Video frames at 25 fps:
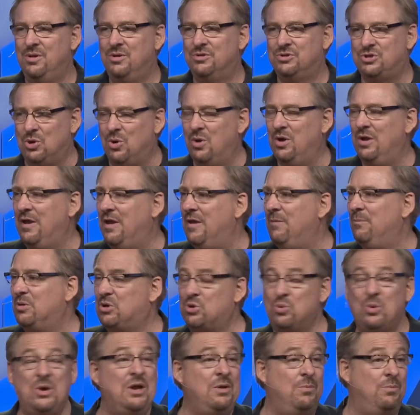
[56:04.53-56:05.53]
So
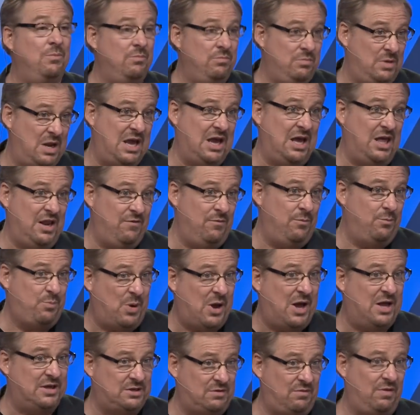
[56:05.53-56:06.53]
between negative and
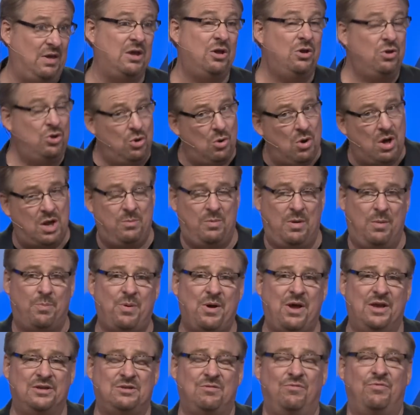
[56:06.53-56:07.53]
positive thinking, you ought to be a
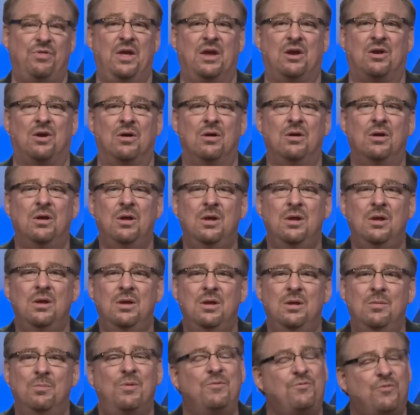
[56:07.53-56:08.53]
positive thinker.
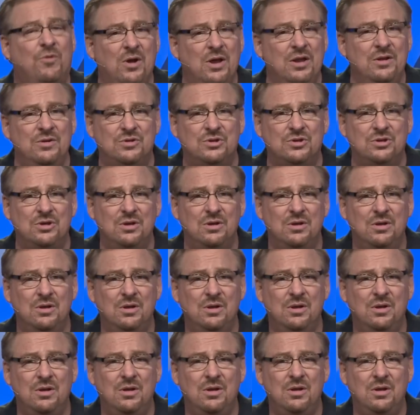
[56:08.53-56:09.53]
But friends,
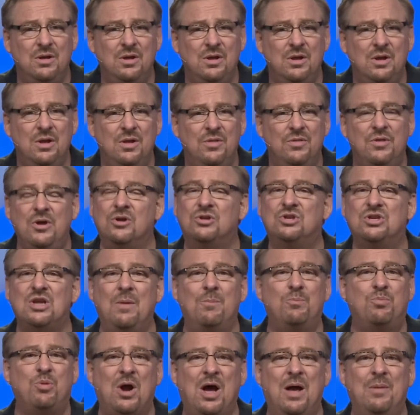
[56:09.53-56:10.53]
there are
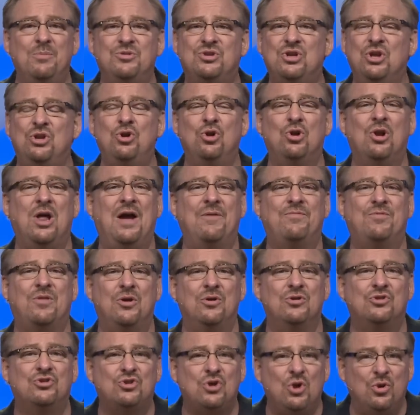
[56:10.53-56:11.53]
some problems in your life
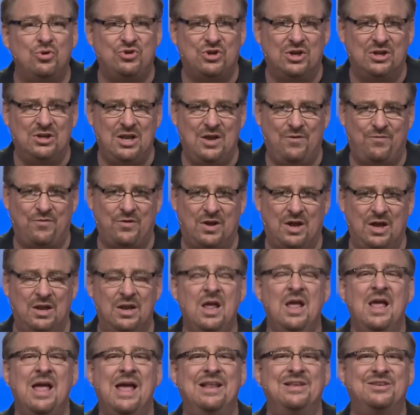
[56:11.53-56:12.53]
that are so
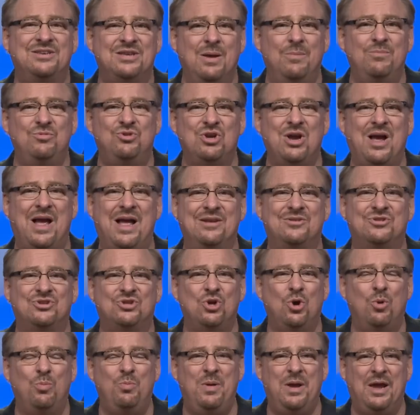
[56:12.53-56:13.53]
significant and some giants
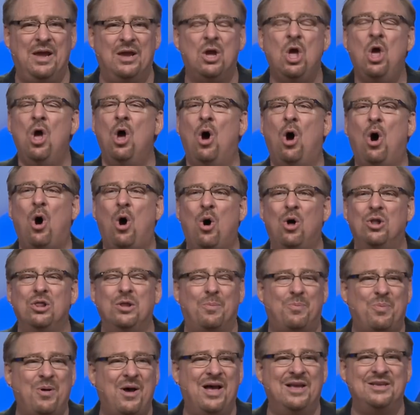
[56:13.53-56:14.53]
so big, all
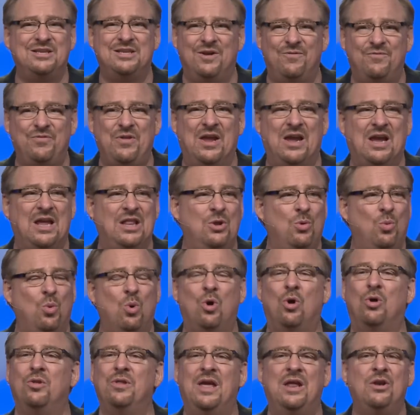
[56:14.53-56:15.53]
the positive thinking in the
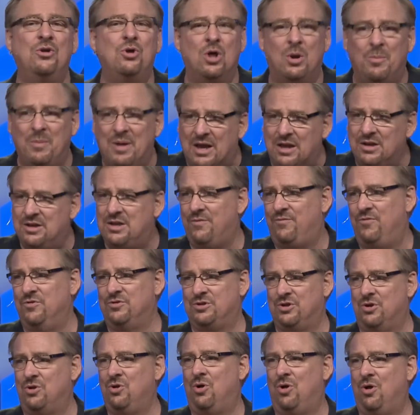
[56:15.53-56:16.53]
world isn't going to make a
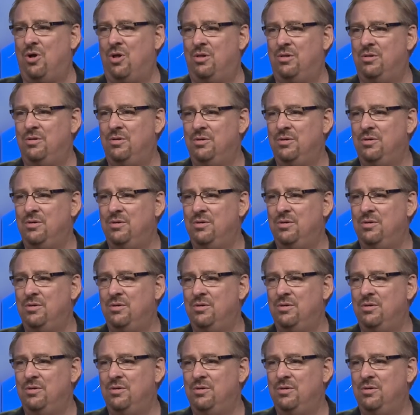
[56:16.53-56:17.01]
difference at all.